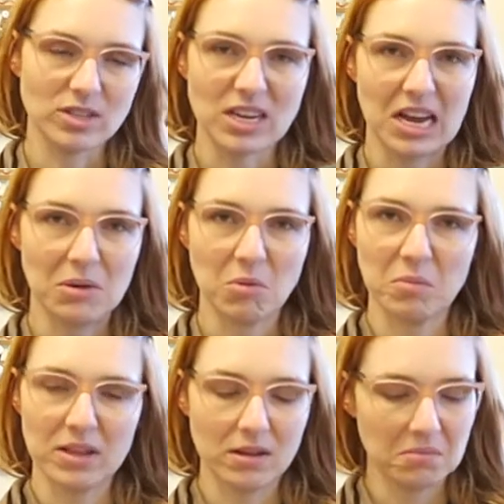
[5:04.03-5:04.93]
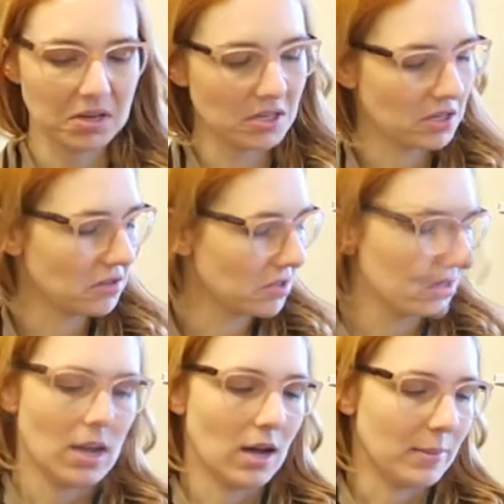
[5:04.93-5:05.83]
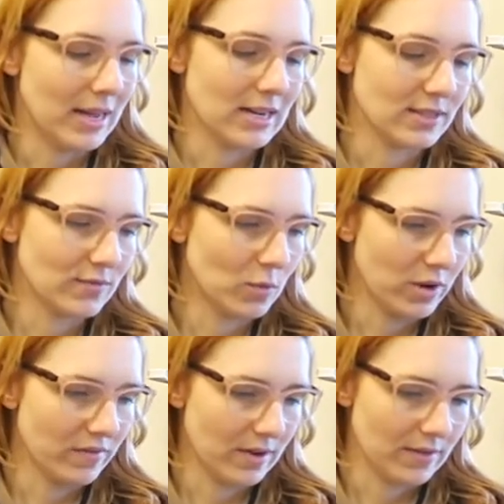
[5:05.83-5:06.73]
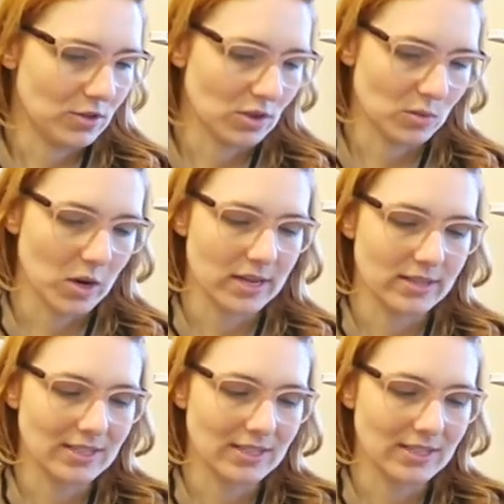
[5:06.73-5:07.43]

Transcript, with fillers: a tie, it won't be that big a deal. Um, and it's forty-five inches wide.